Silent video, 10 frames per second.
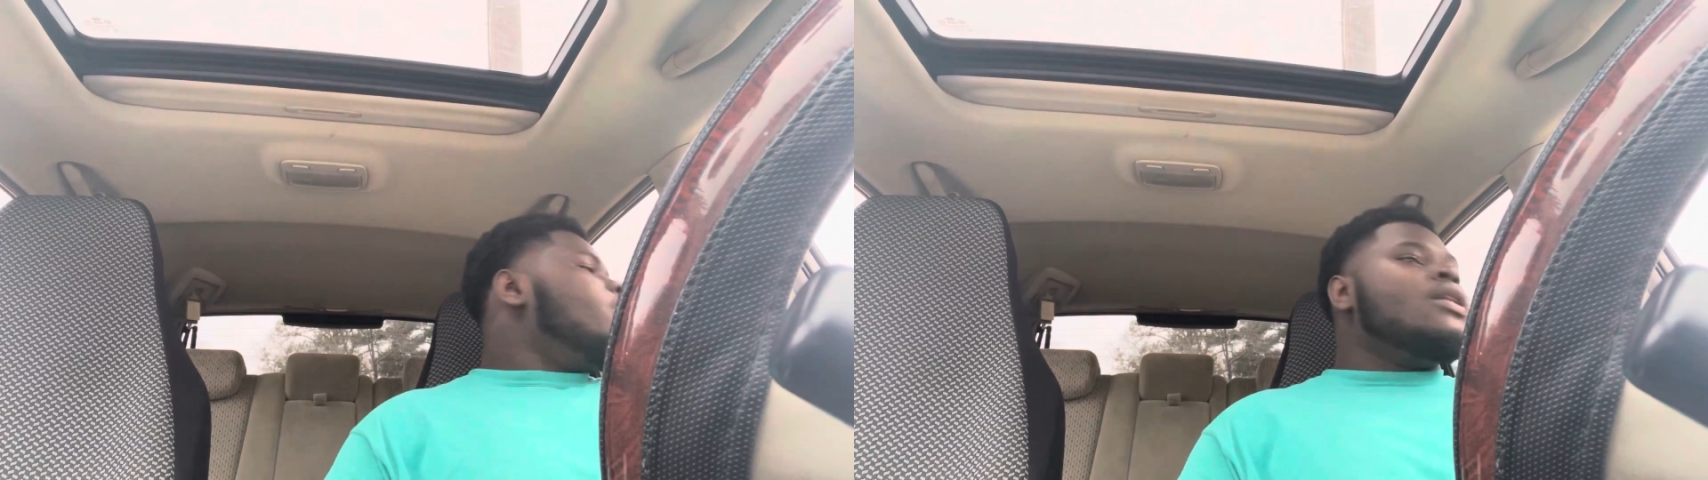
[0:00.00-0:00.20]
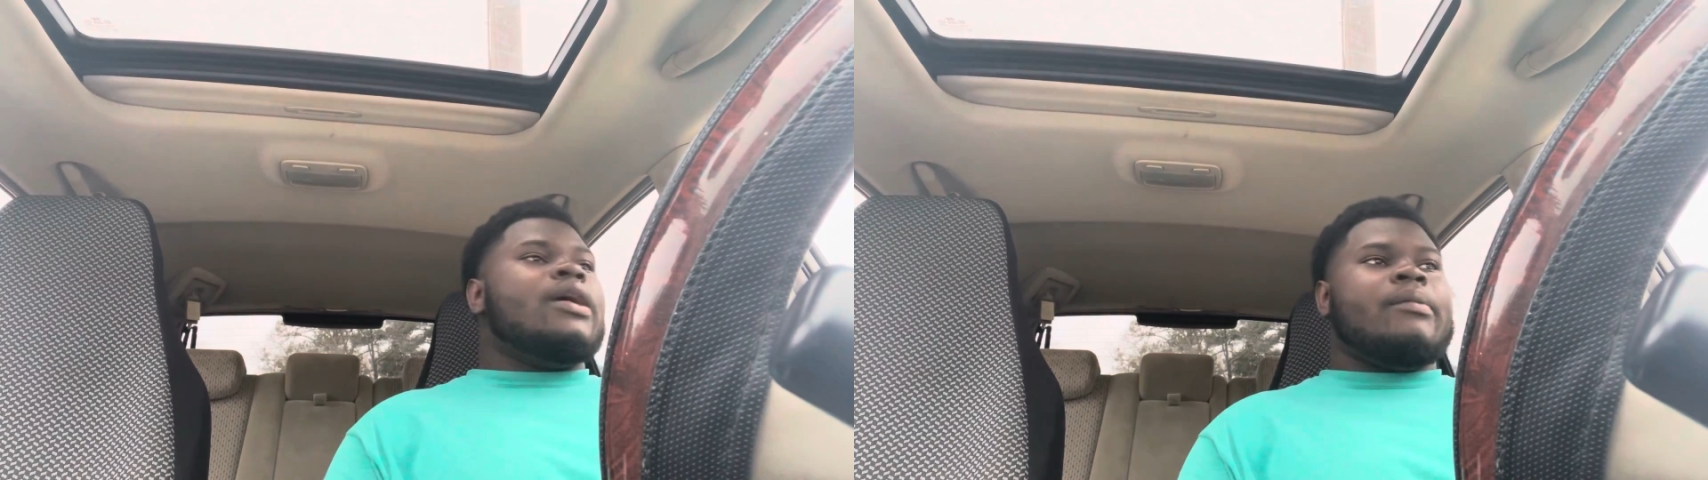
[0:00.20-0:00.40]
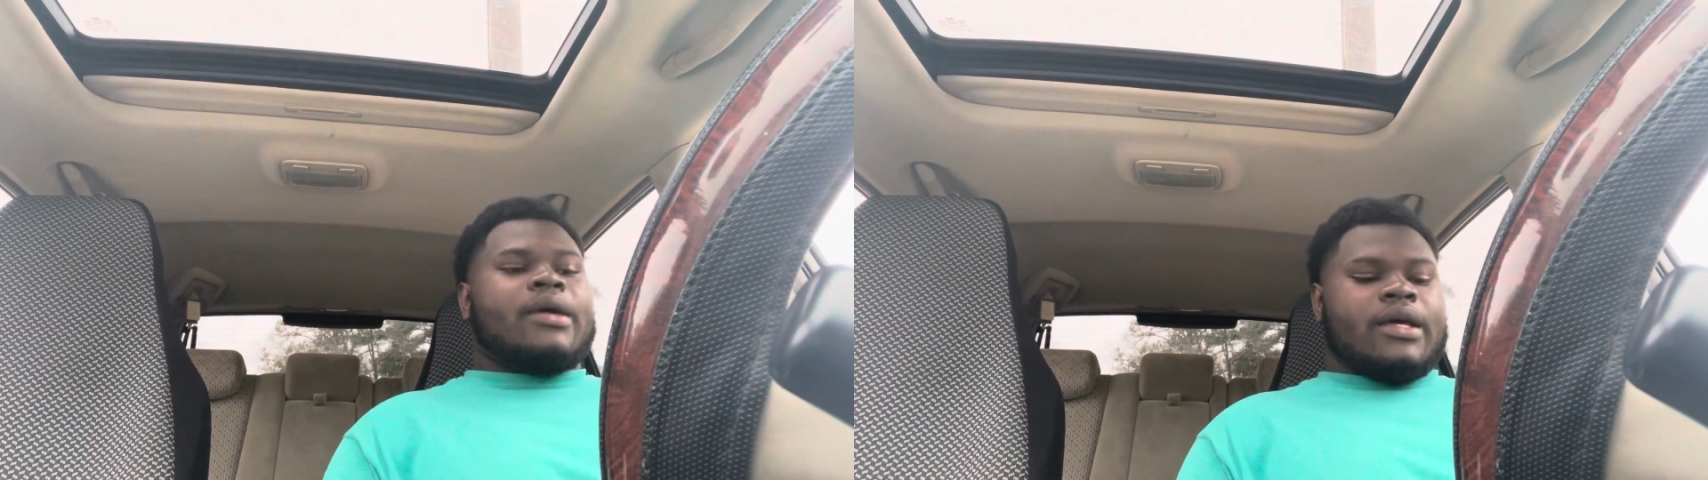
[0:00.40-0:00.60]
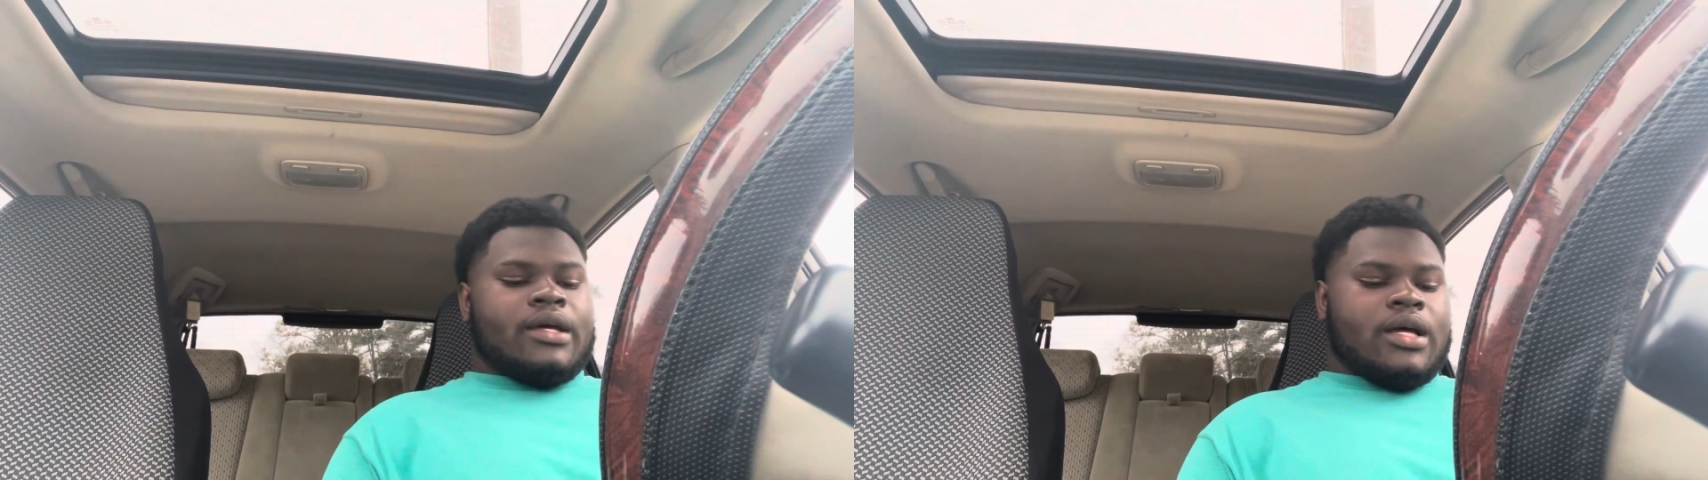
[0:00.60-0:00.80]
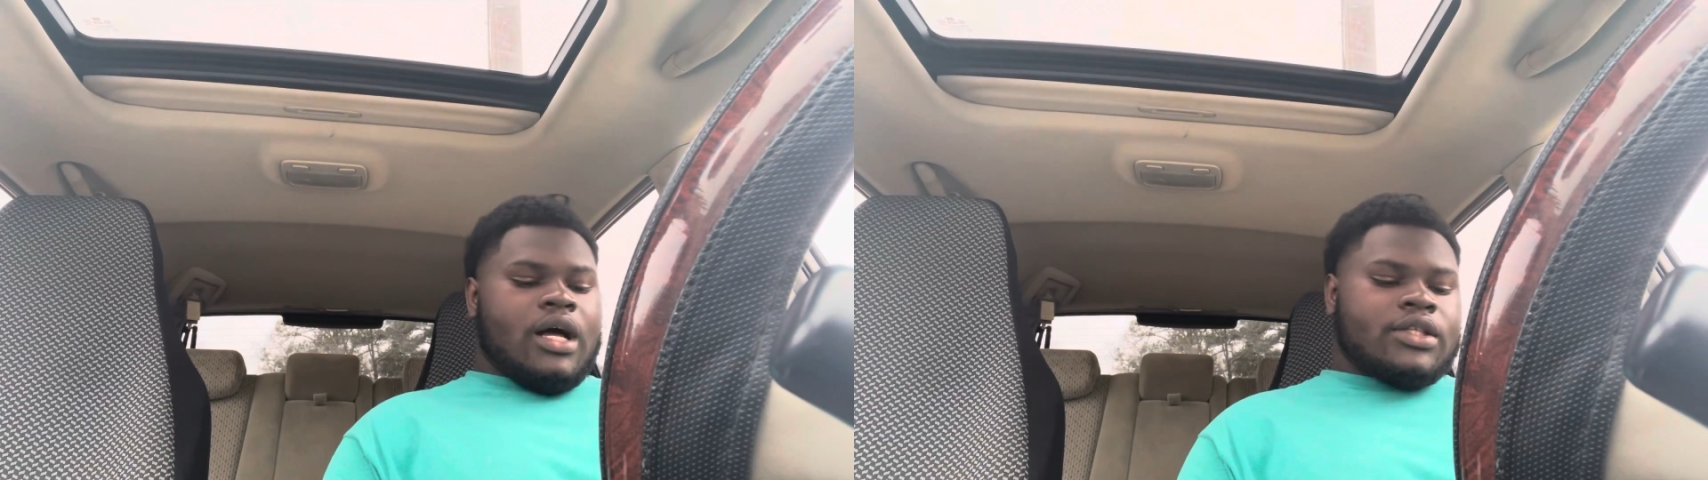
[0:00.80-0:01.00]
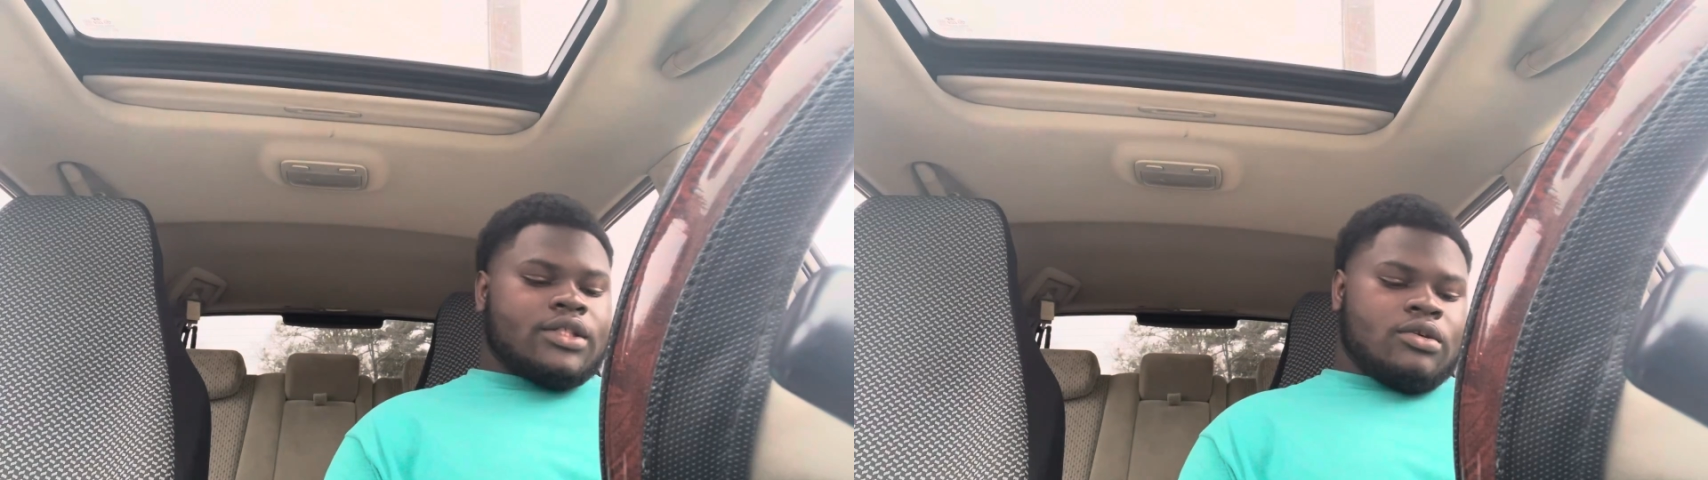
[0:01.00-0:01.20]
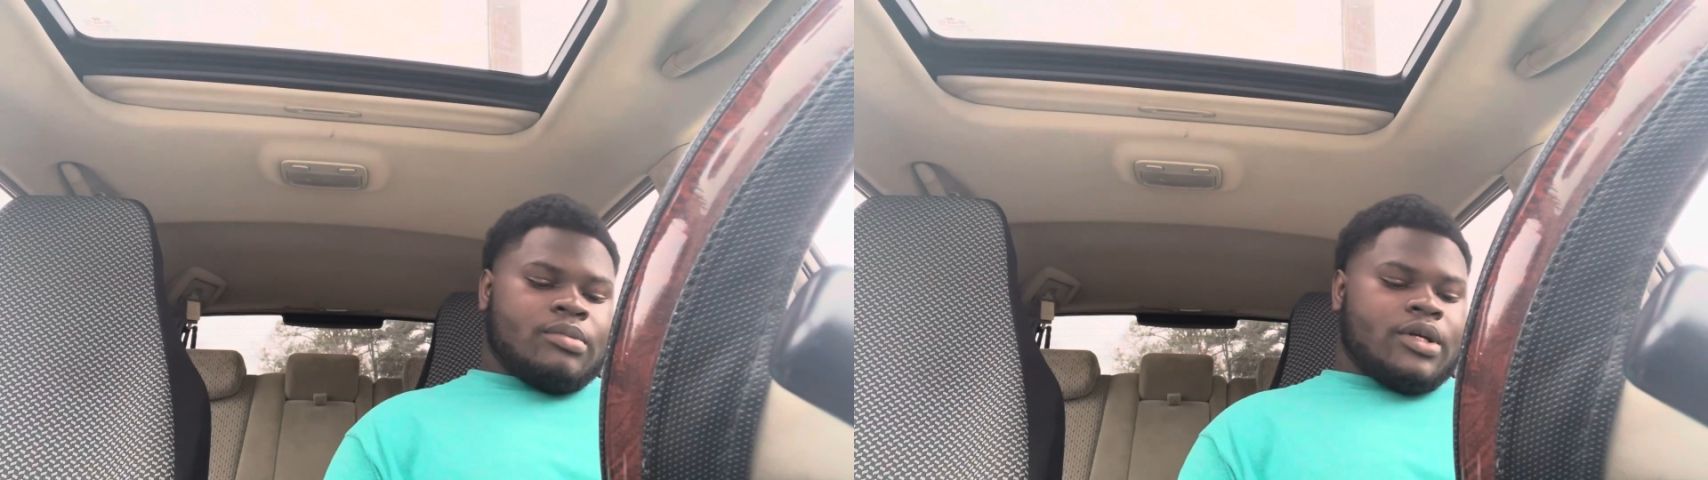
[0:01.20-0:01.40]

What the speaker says: And man, also, bro,